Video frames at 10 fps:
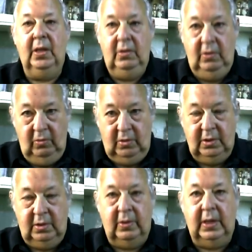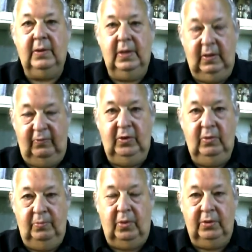You can do it if
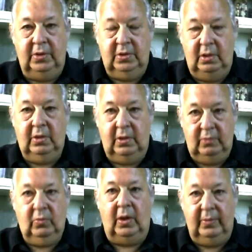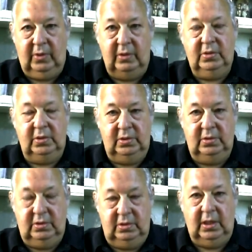you bother to learn what I'm going to
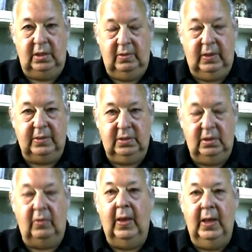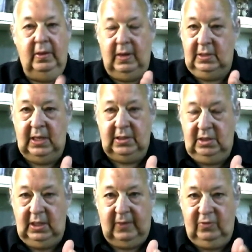tell you how to do. You can
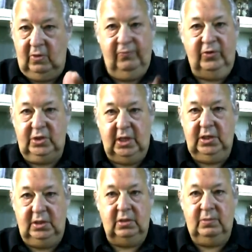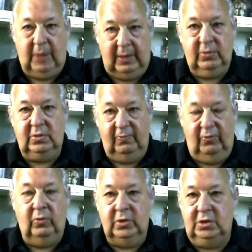actually have conversations backwards and
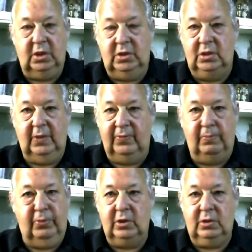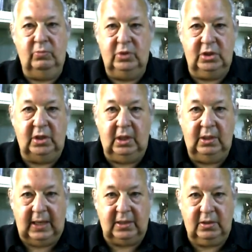forwards, just as if the person was
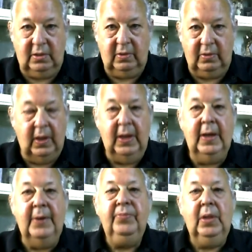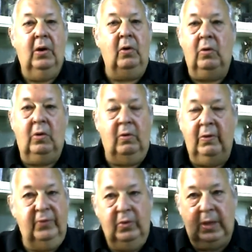sitting next to you,
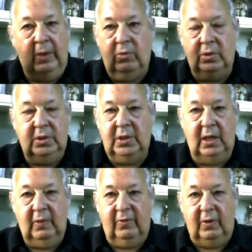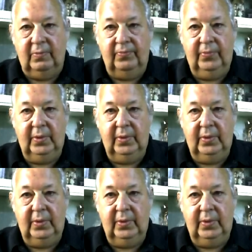or if they were on the telephone.